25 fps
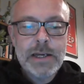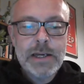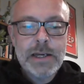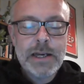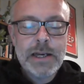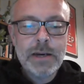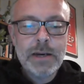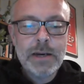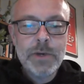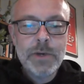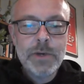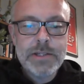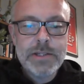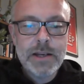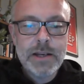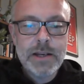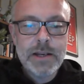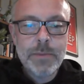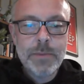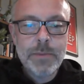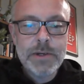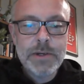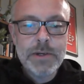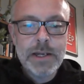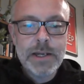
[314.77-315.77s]
we'll tell you
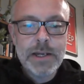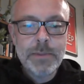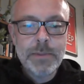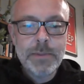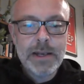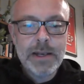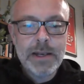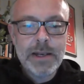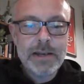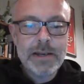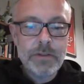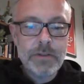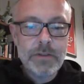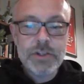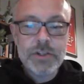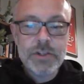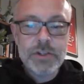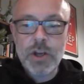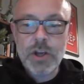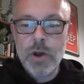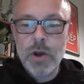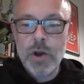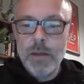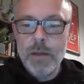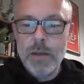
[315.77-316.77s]
about a little bit later in the
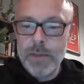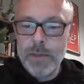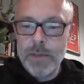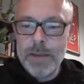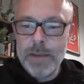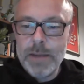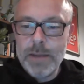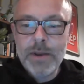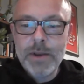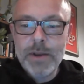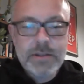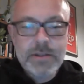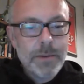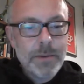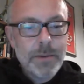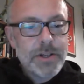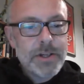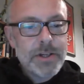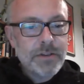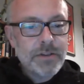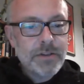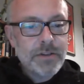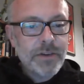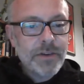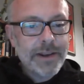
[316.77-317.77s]
show, mainly because I'm
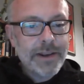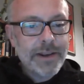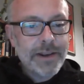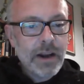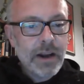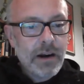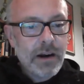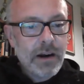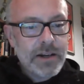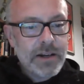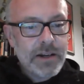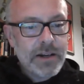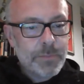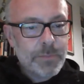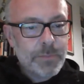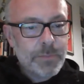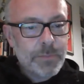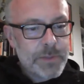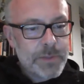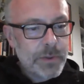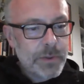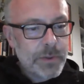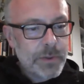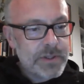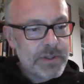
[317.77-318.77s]
actually finding it hard to
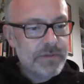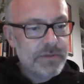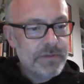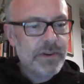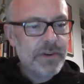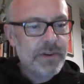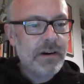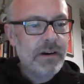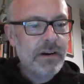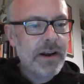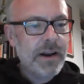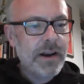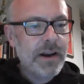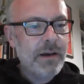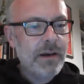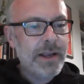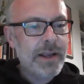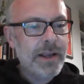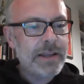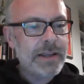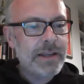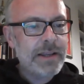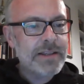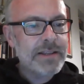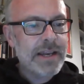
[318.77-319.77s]
press buttons and figure out how
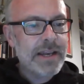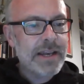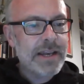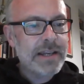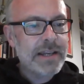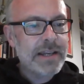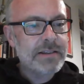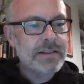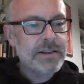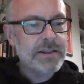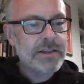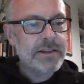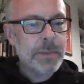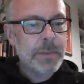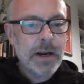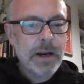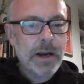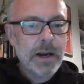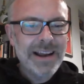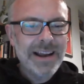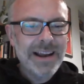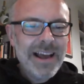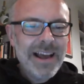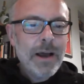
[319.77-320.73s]
I get to the next item here.